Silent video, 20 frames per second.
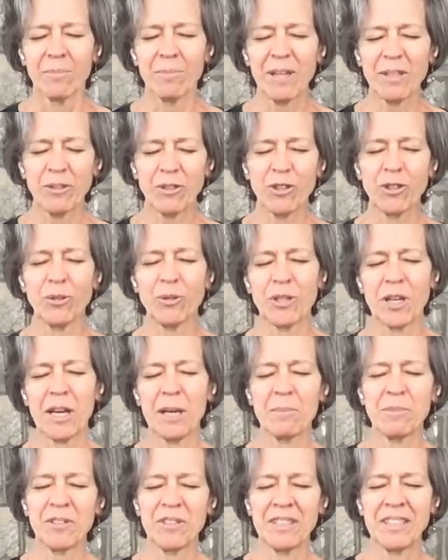About 2
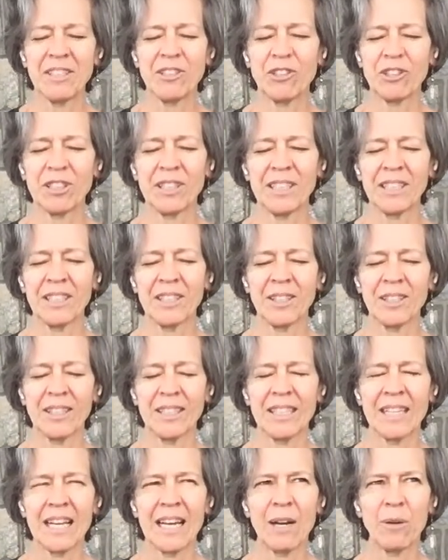times each here,
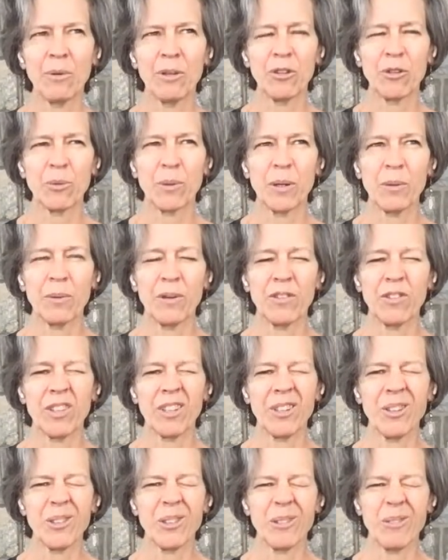and now which one was
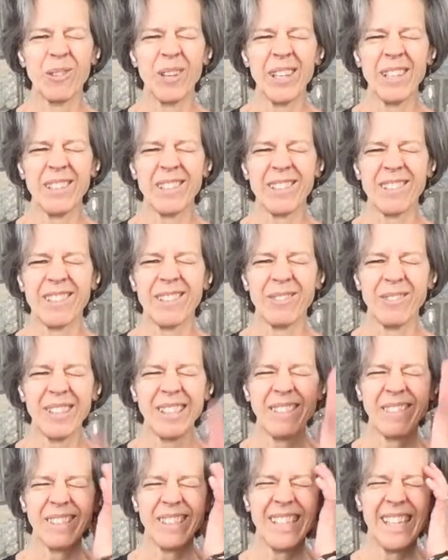it? Oh, the face
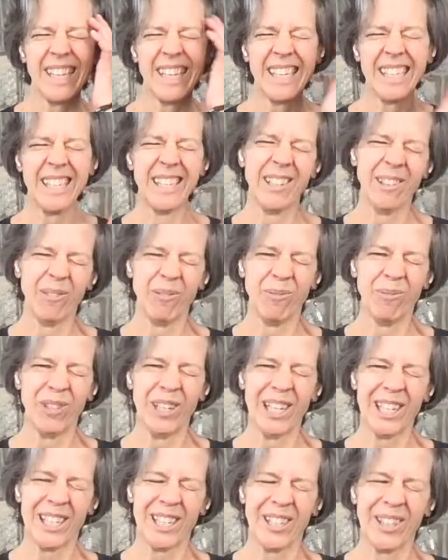and head and
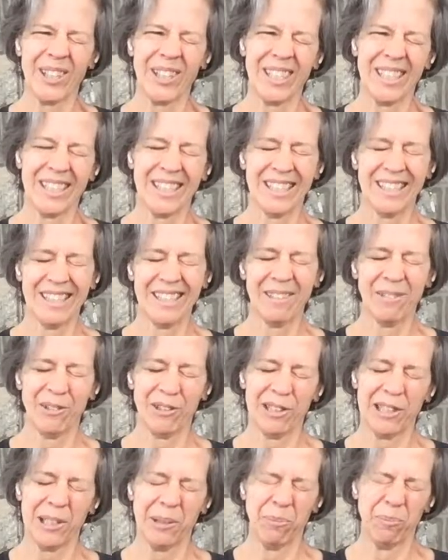neck on the left
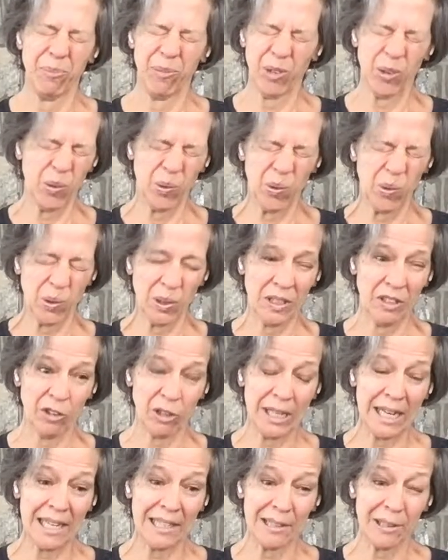side.
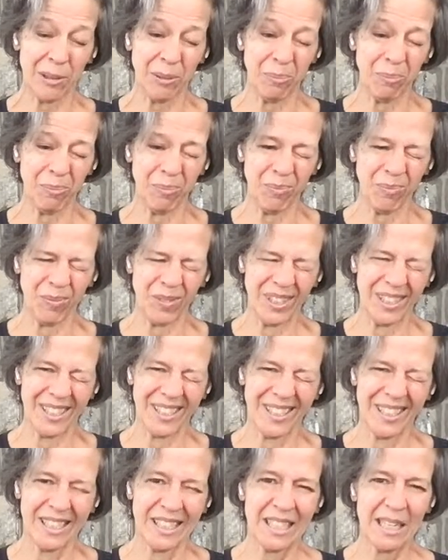Contract them.
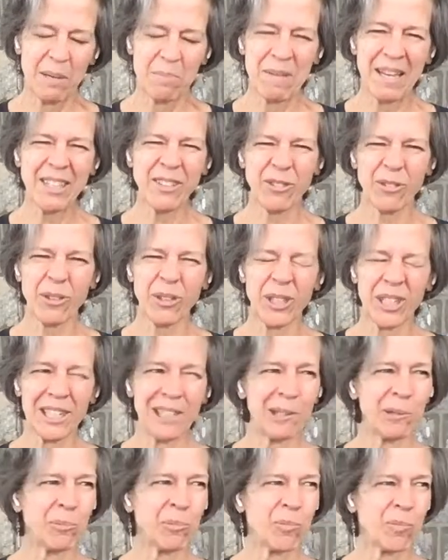It makes for
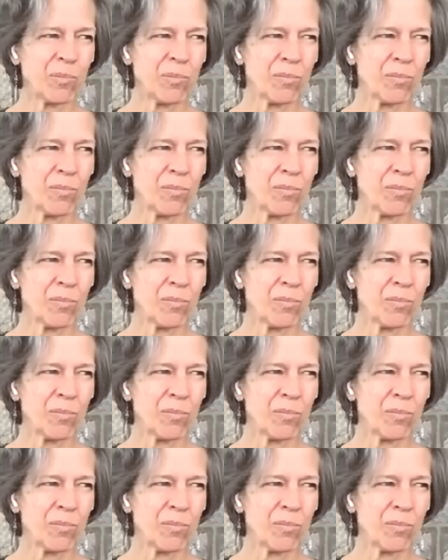a